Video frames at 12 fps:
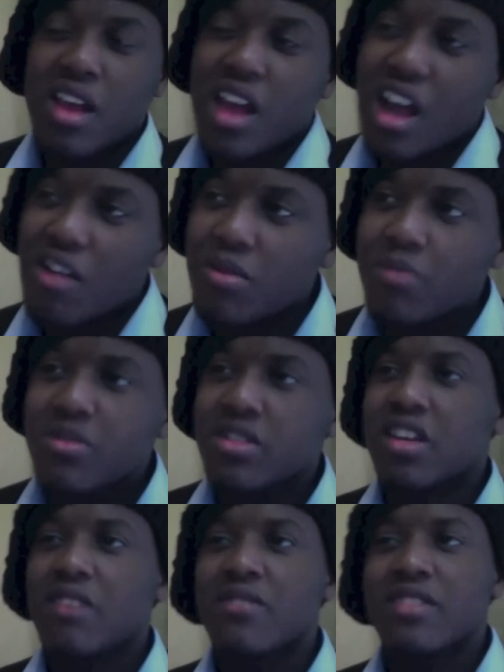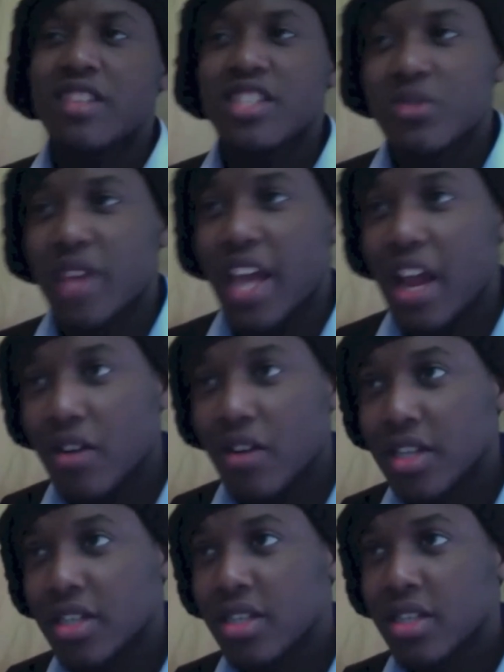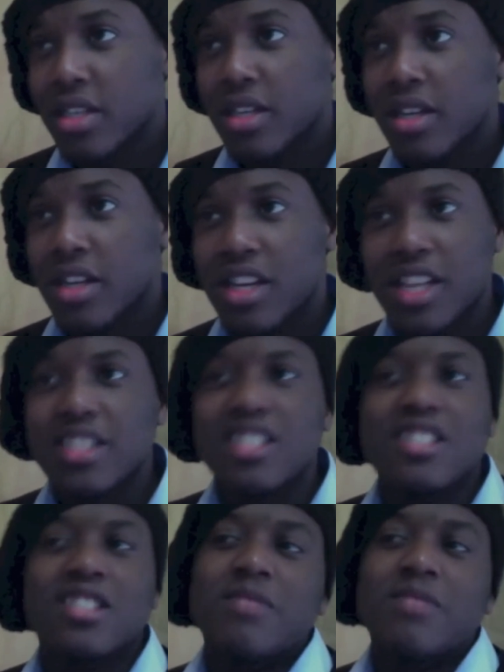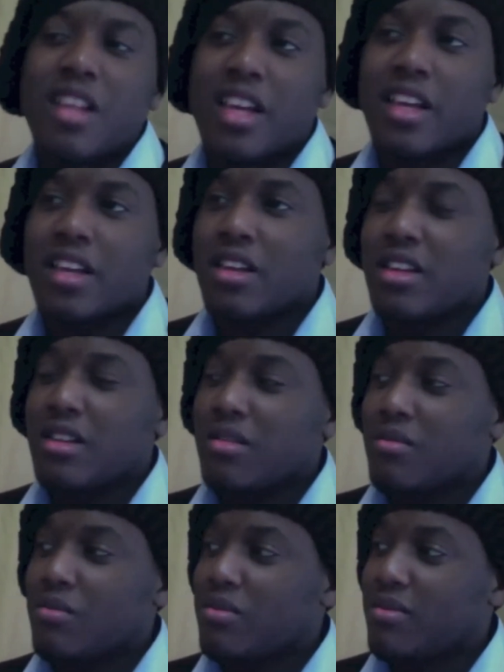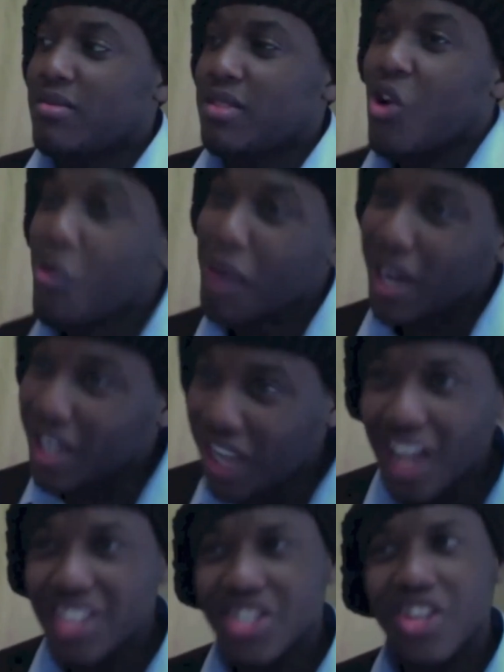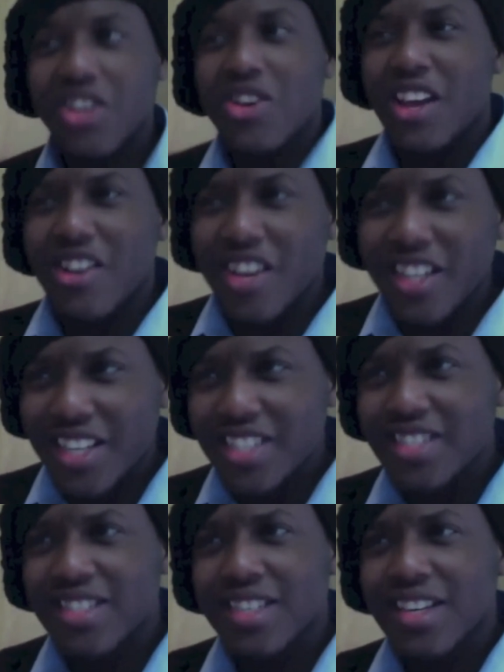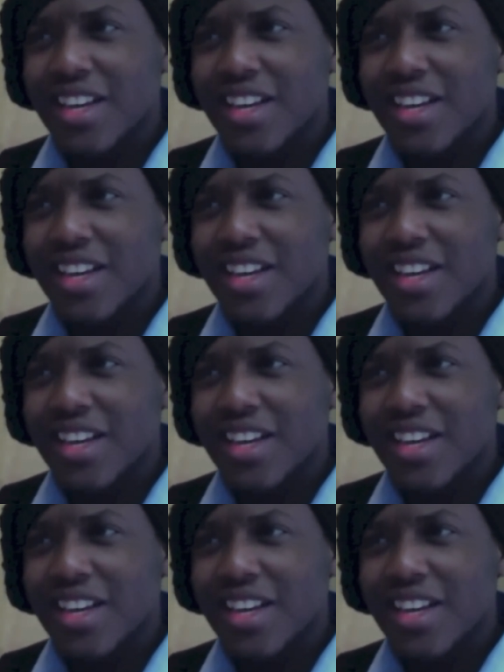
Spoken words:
I remember a conversation with Erica. I said something like, "Oh my gosh, are you hearing this?"